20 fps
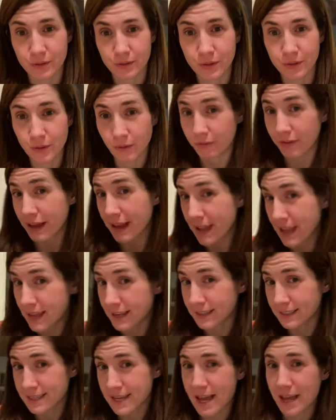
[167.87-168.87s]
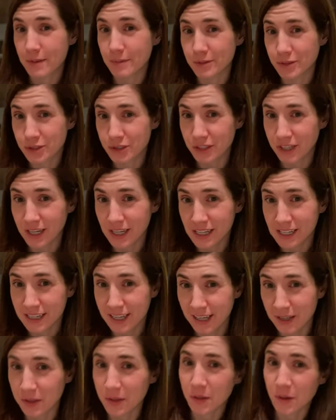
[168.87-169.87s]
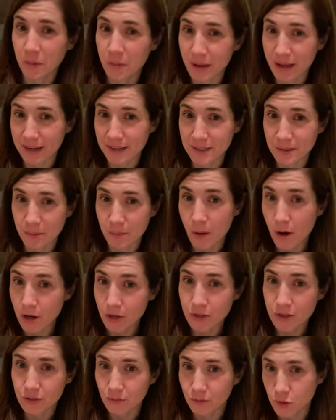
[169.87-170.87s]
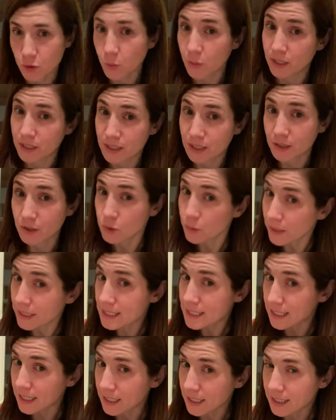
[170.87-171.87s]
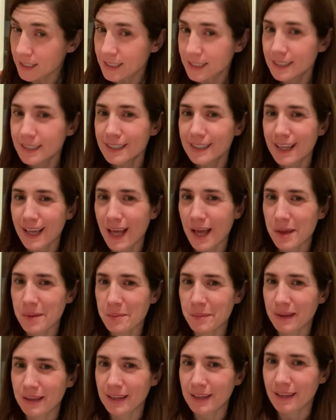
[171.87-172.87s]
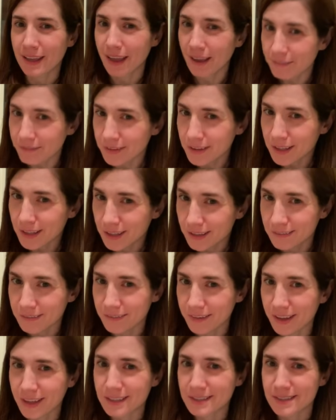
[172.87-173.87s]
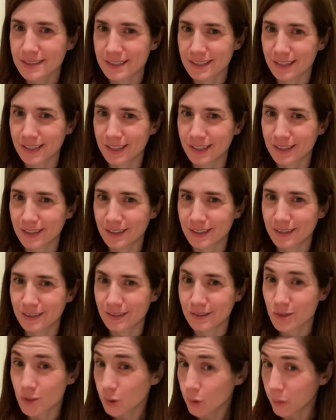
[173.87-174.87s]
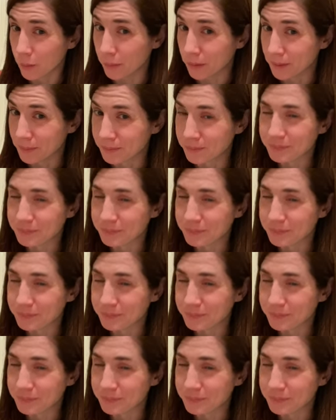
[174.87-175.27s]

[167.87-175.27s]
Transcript: You know, if I had a time machine and I could go back to March of 2020, I might heavily invest in Zoom.